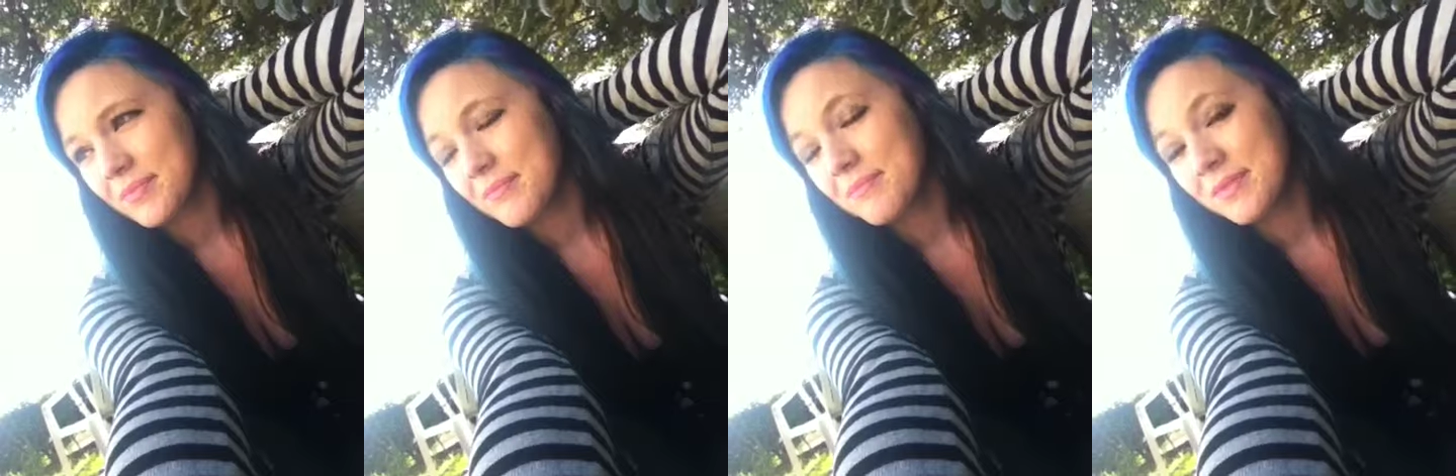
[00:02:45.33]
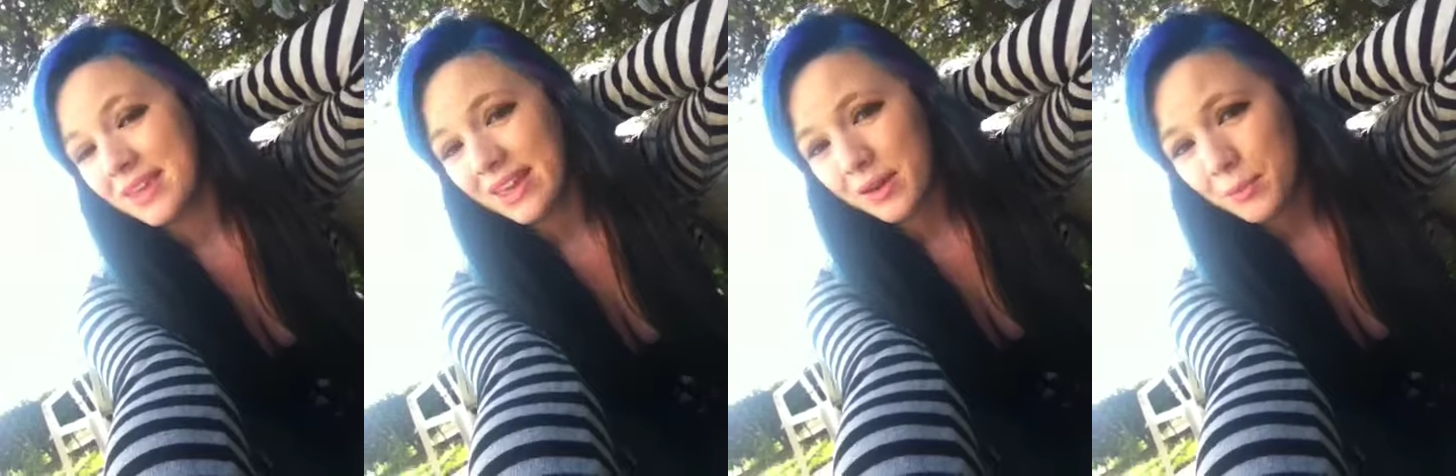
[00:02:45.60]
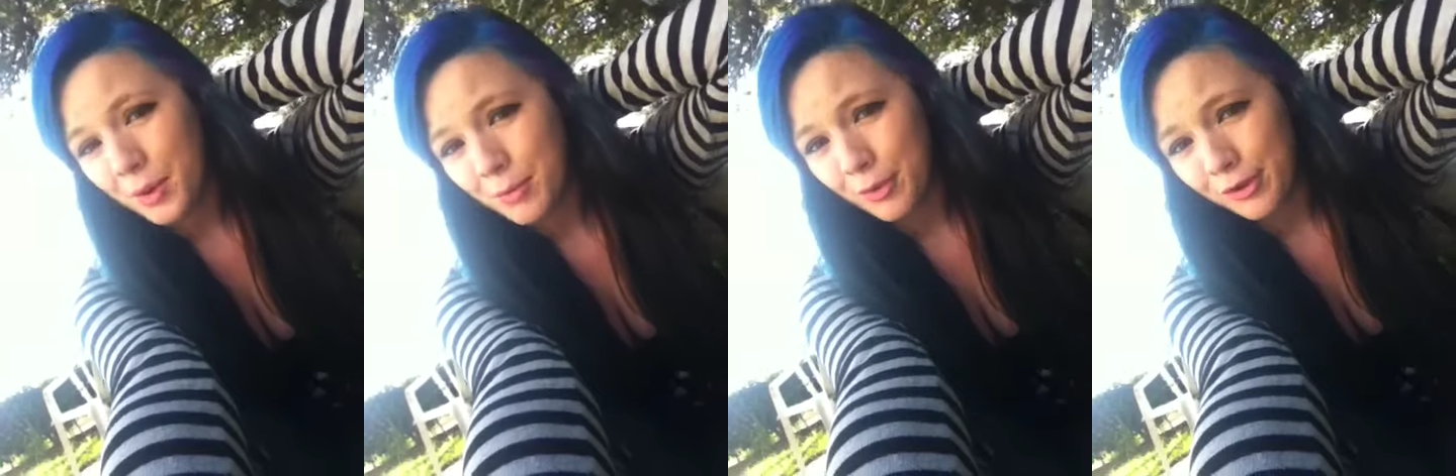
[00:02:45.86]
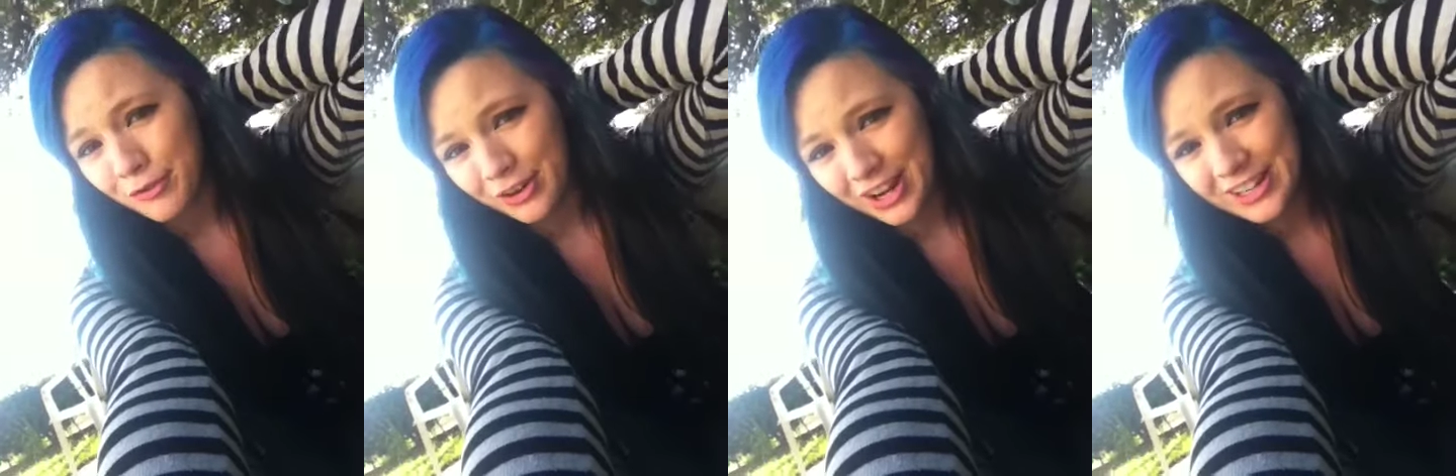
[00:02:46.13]
me and my
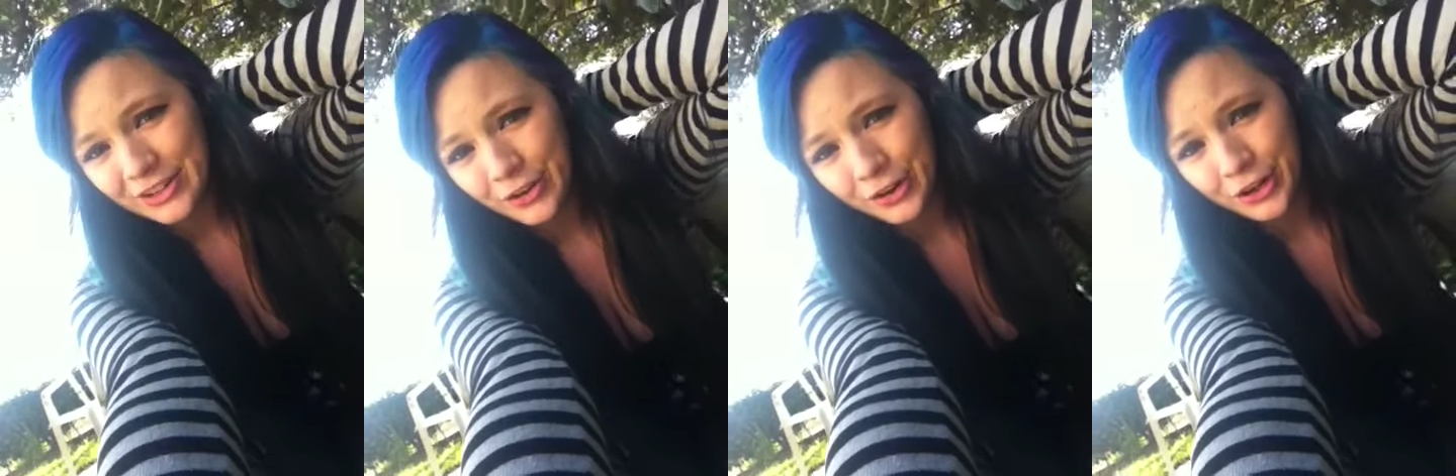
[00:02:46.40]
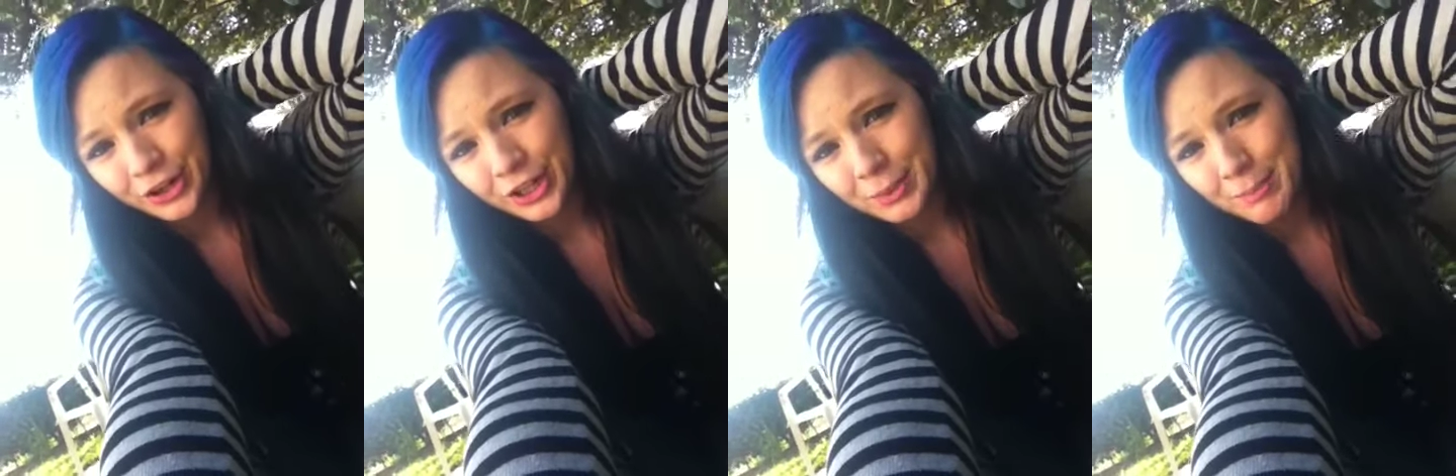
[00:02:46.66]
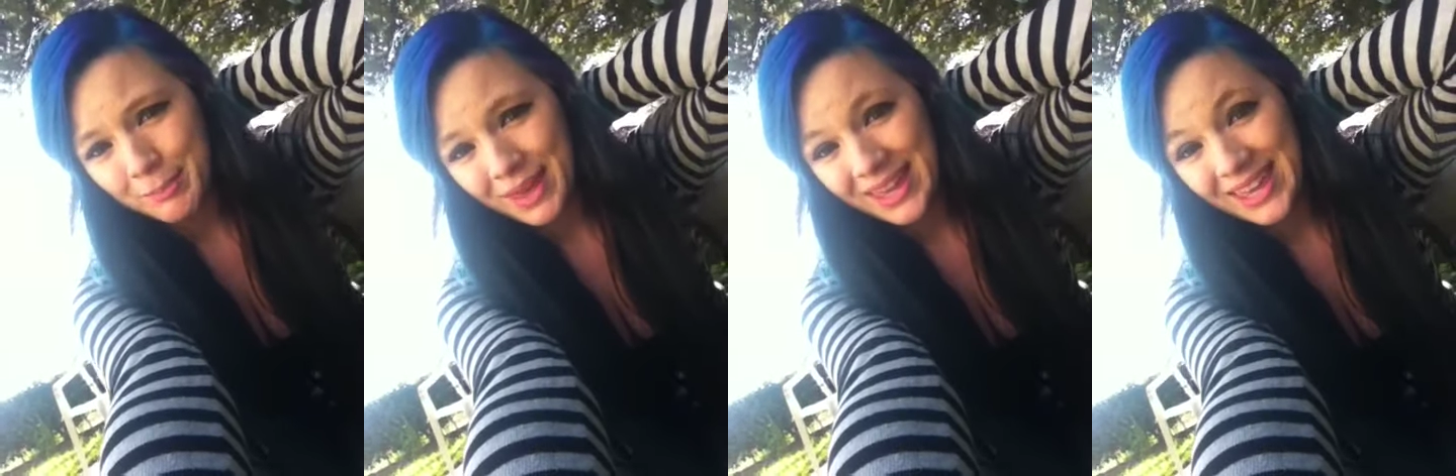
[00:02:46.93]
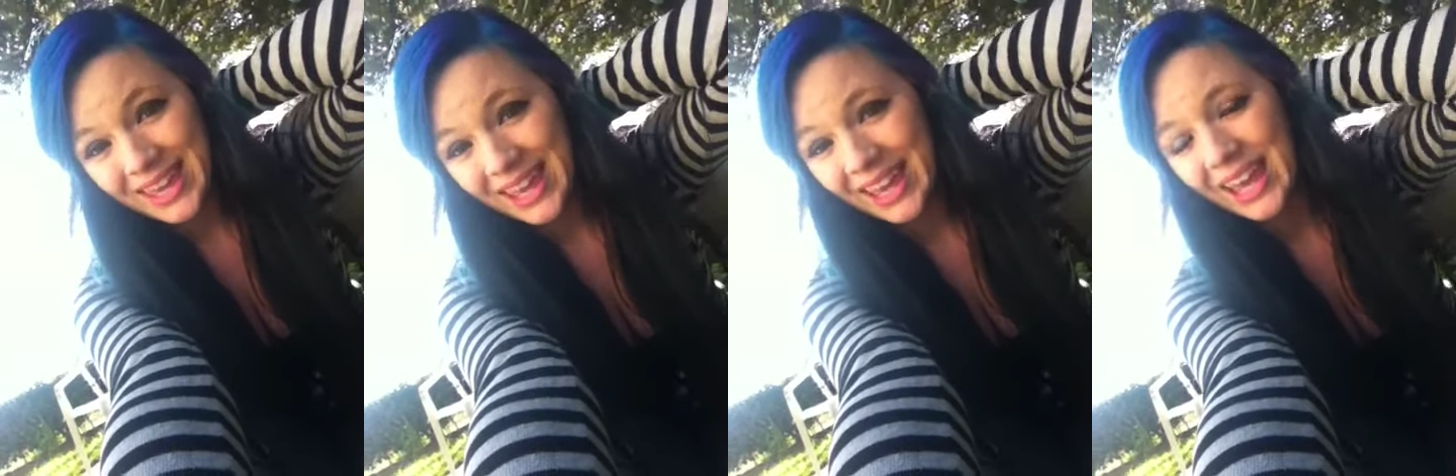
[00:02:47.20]
boyfriend are
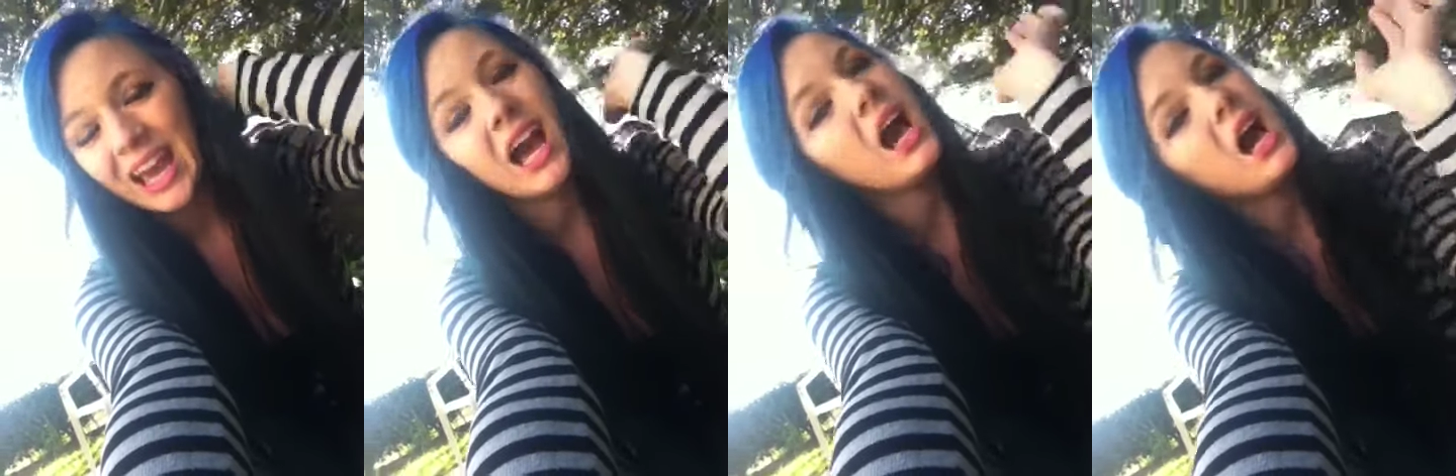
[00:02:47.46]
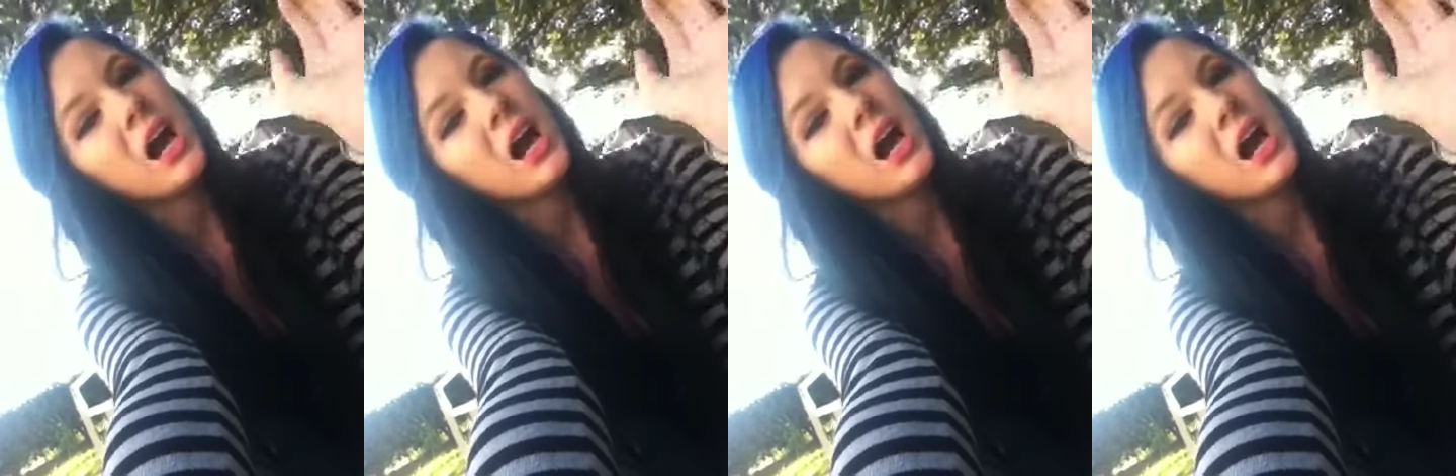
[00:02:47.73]
making